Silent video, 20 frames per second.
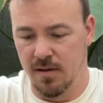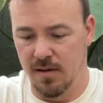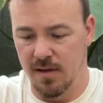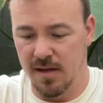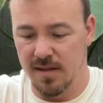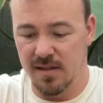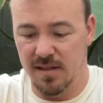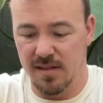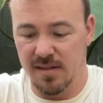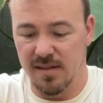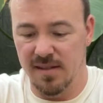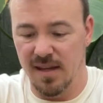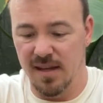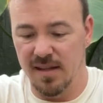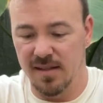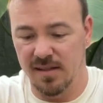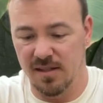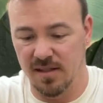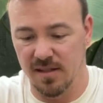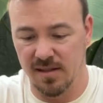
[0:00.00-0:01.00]
As you can see,
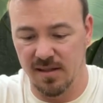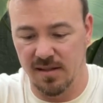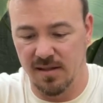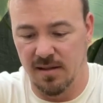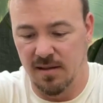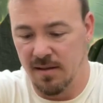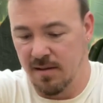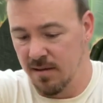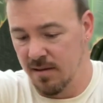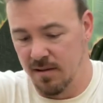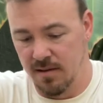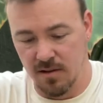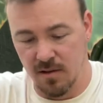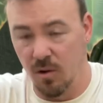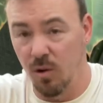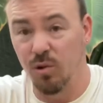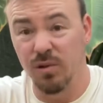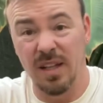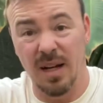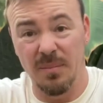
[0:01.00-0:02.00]
it's just
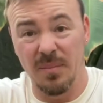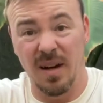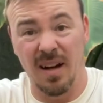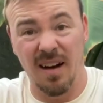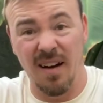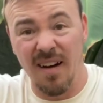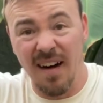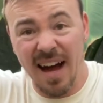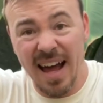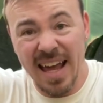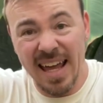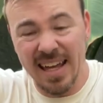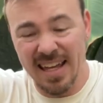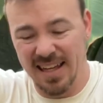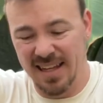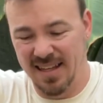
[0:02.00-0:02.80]
all done by eye.